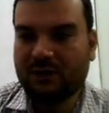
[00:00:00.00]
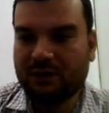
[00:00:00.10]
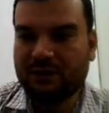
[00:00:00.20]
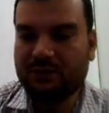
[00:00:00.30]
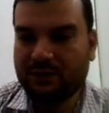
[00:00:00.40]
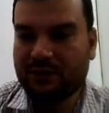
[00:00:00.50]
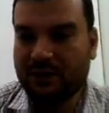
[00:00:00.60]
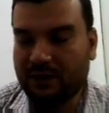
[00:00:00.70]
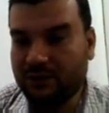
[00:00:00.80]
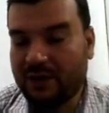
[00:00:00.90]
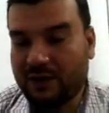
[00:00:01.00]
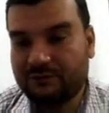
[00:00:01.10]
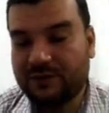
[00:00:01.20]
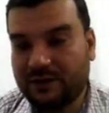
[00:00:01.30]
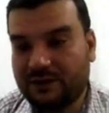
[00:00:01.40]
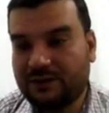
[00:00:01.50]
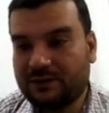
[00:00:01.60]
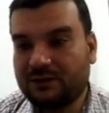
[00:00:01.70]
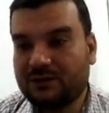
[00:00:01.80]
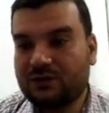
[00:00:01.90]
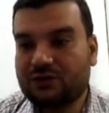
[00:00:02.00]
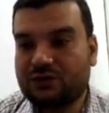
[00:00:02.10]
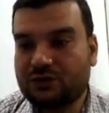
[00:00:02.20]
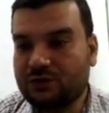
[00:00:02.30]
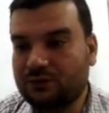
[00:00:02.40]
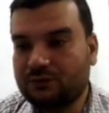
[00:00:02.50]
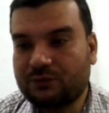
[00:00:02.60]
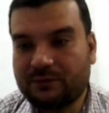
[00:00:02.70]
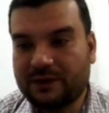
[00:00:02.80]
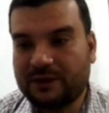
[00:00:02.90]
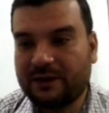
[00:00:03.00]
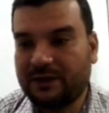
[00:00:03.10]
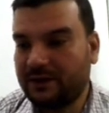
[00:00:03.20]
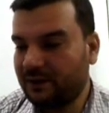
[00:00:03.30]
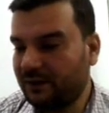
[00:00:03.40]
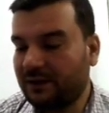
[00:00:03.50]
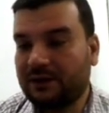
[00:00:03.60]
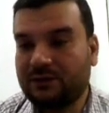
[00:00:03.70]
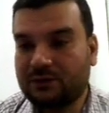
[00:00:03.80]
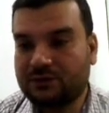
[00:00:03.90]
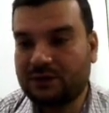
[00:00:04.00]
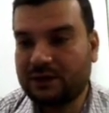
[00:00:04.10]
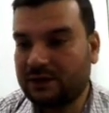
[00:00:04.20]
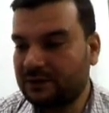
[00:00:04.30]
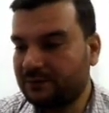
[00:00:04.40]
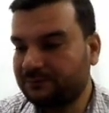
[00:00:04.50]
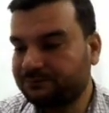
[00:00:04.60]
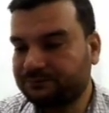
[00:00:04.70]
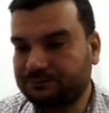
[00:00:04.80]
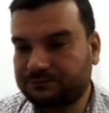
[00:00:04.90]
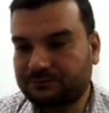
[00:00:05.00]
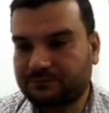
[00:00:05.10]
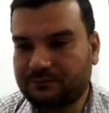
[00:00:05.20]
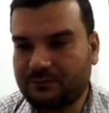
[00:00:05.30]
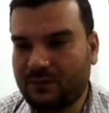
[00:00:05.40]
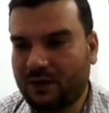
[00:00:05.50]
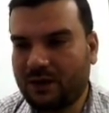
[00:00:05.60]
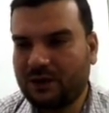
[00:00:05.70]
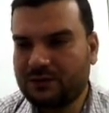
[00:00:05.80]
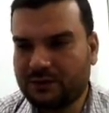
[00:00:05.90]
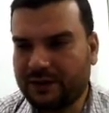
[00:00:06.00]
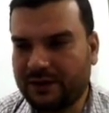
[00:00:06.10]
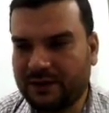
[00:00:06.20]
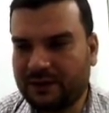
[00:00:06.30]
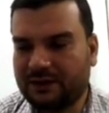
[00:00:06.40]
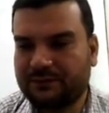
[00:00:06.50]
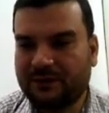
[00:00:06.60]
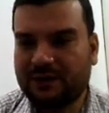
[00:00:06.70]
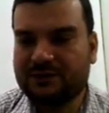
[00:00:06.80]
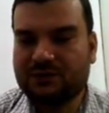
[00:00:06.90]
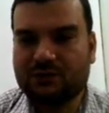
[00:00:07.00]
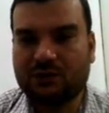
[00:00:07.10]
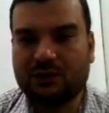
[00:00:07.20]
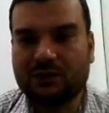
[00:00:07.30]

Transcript: you have been to Mumbai and Gujarat to Kerala and so on.